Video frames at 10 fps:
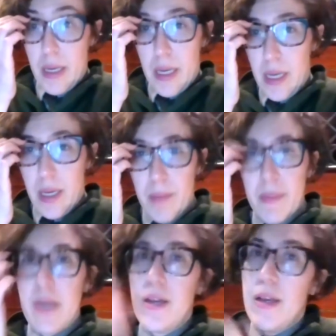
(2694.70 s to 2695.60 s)
Um,
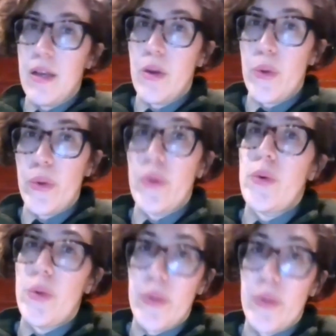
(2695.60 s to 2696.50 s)

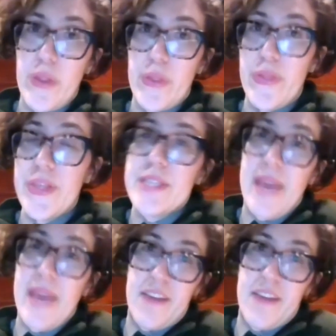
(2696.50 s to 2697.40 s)
this
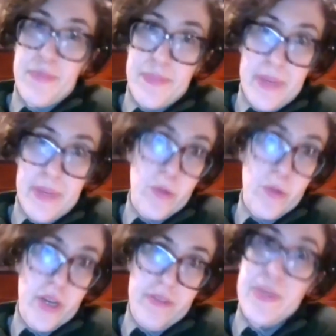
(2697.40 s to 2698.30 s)
may have been
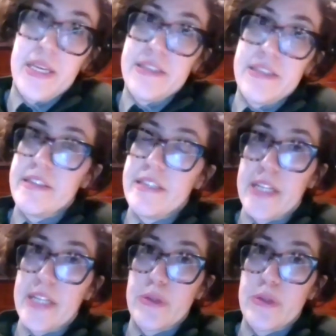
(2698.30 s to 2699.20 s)
one of the pieces
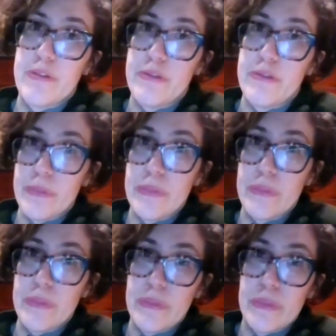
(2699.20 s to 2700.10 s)
that sort of
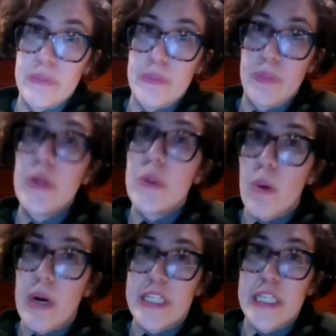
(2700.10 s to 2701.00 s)
put
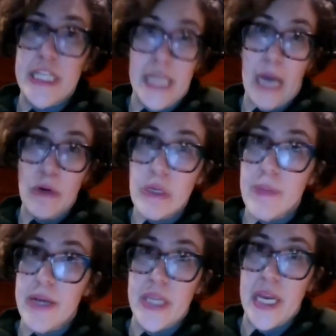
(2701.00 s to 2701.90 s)
Washington out
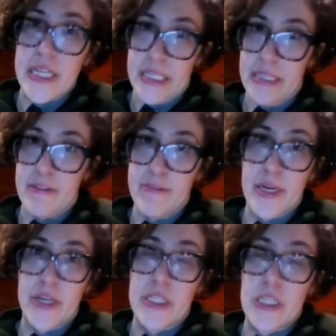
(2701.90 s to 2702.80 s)
about the idea of
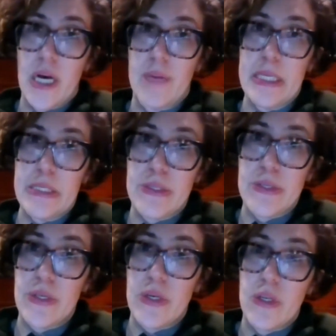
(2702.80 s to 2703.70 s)
Margaret Thomas